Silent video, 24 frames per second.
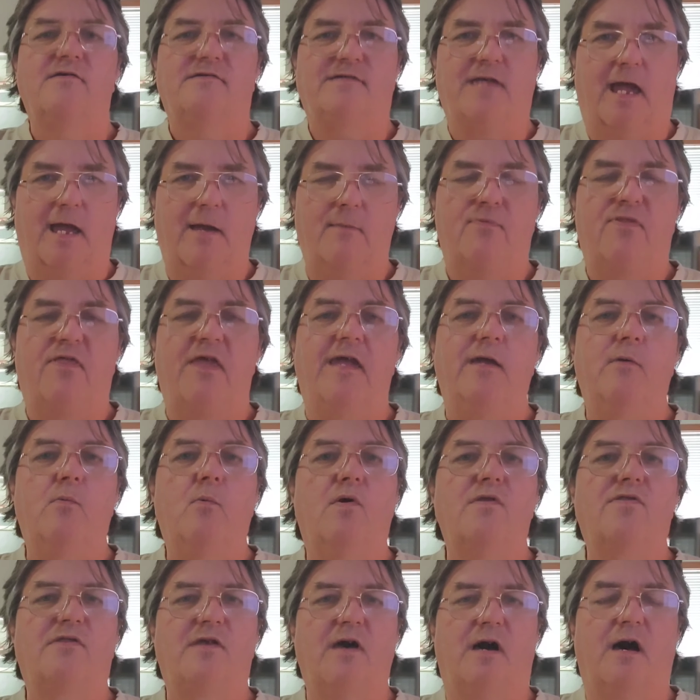Same thing
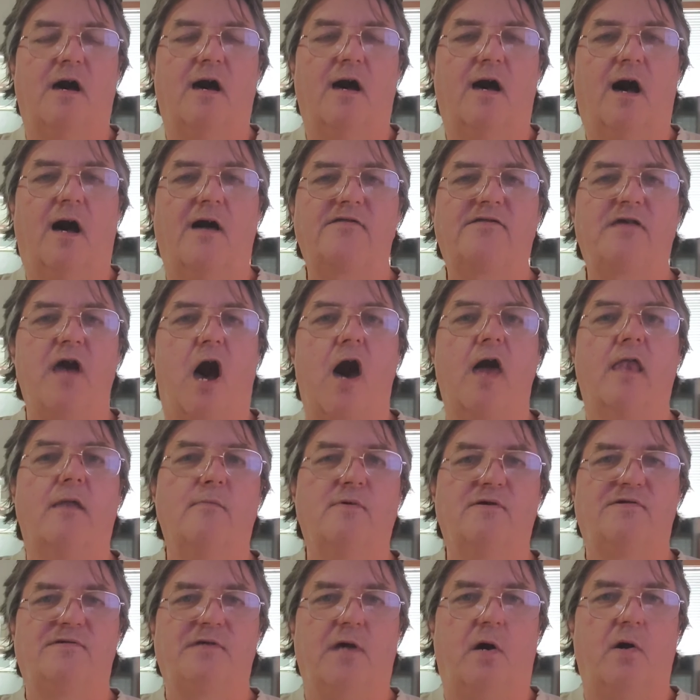with the uh,
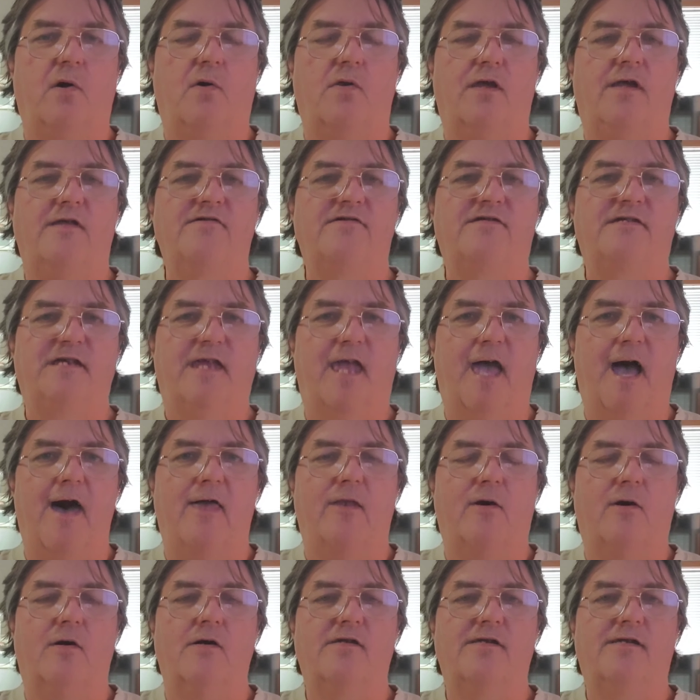autonomous zone in
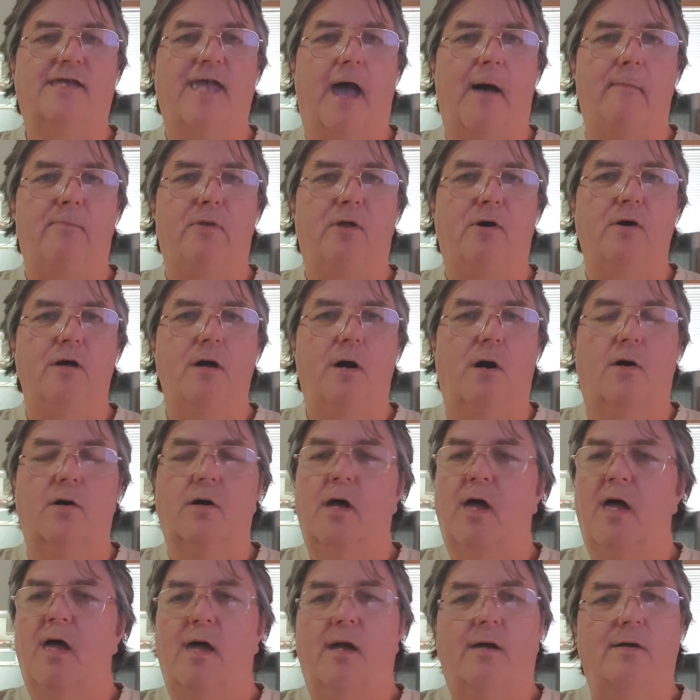Seattle and Capitol Hill.
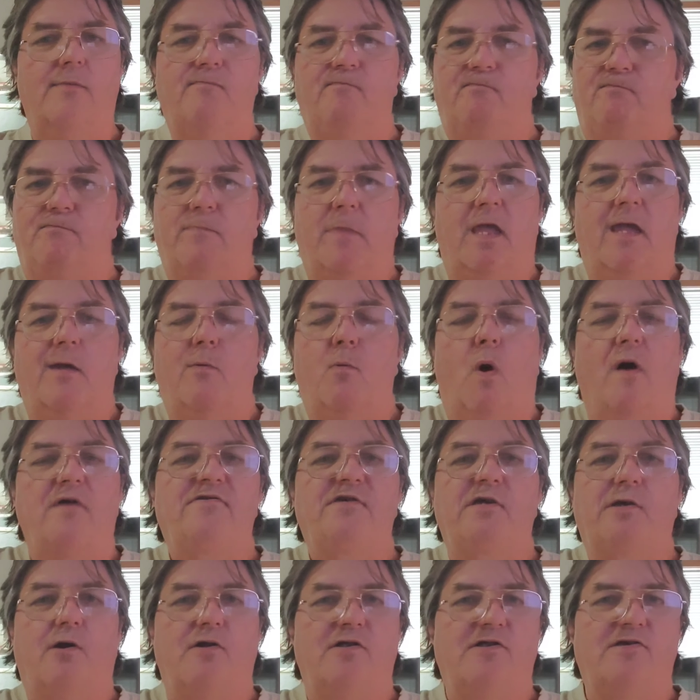It
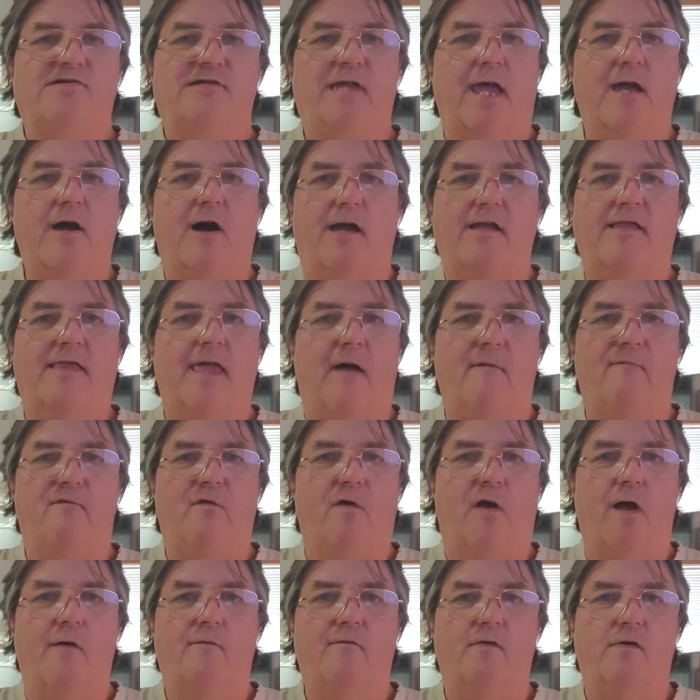wasn't going to stay like that
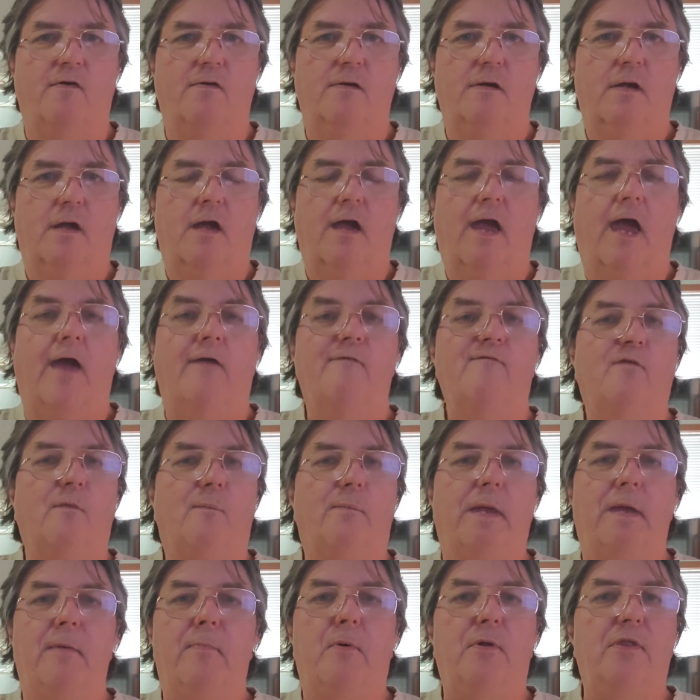forever. And for
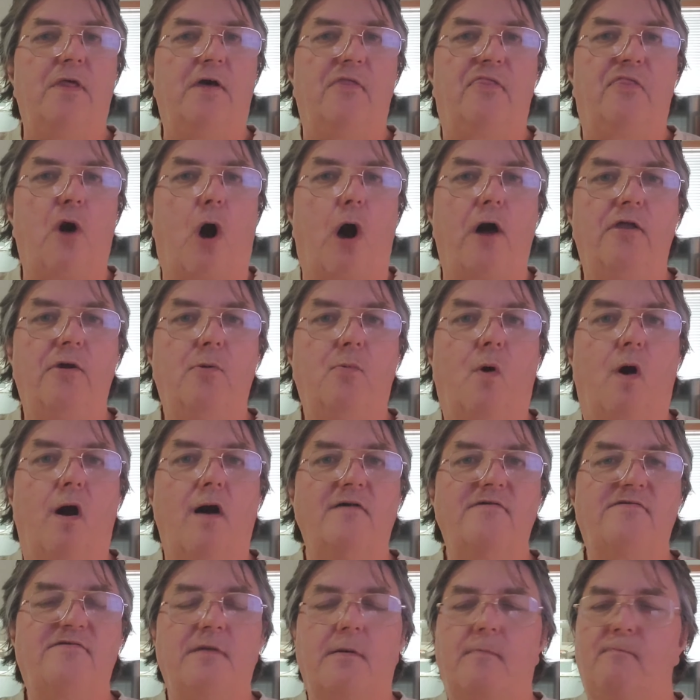people that thought it
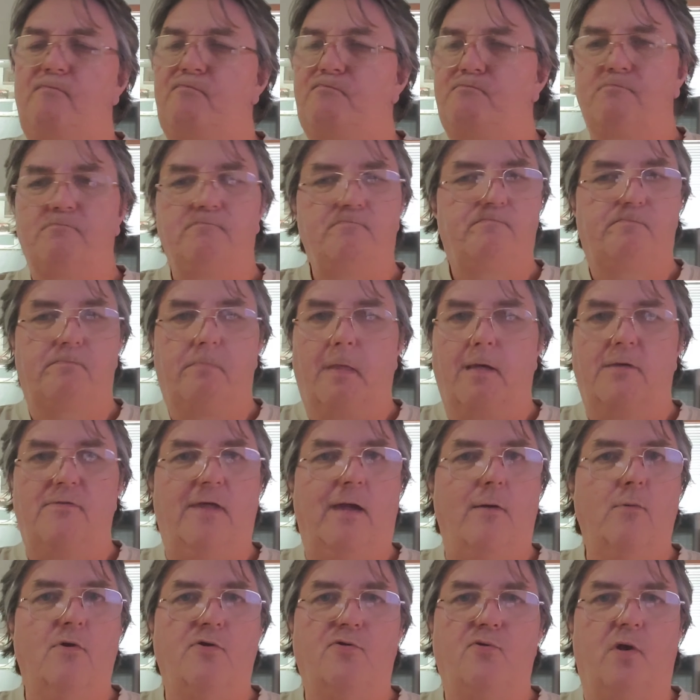was,
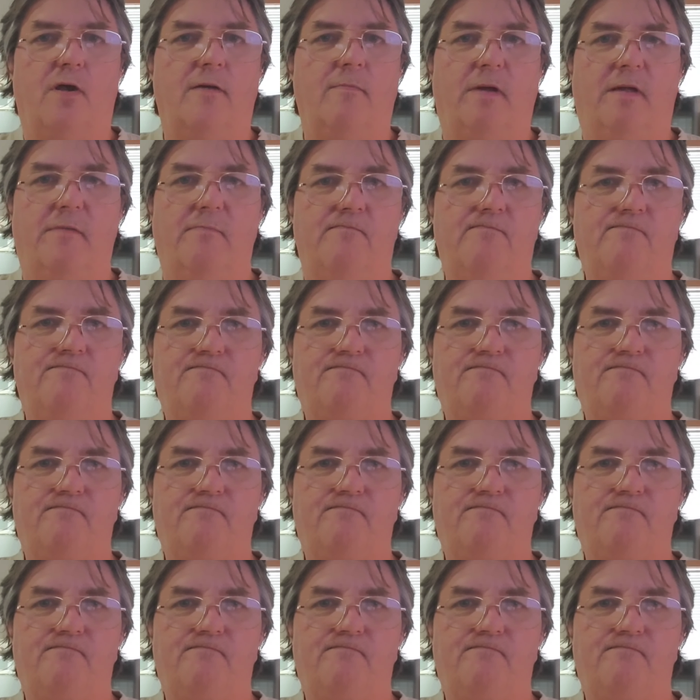they were dreaming.